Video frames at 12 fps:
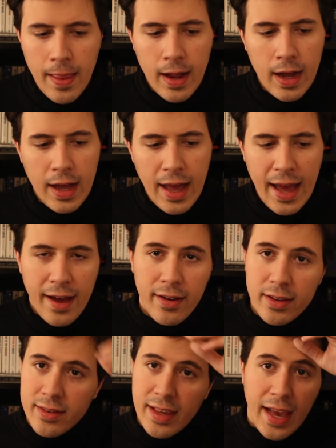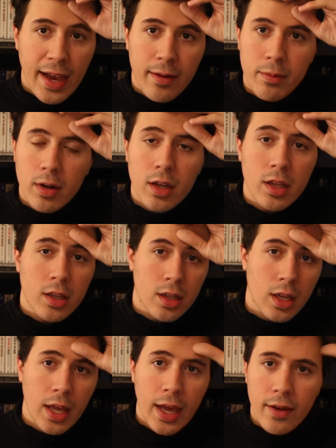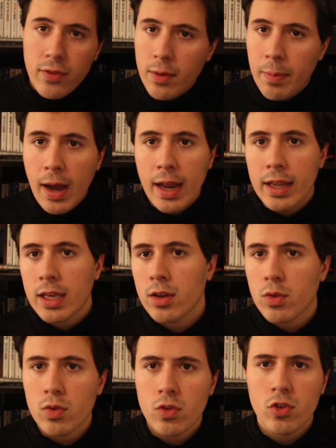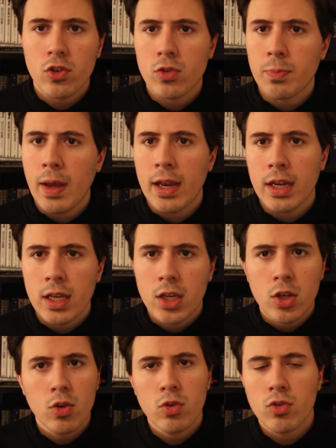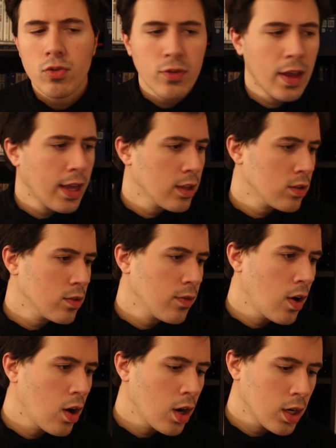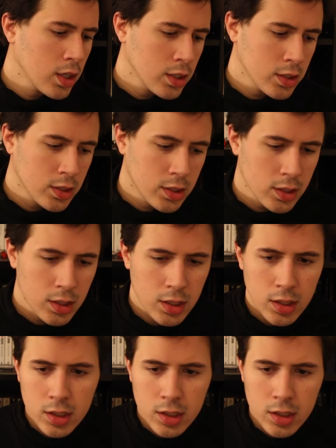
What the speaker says: Alex Cameron, everybody who's just been a huge fans of ours,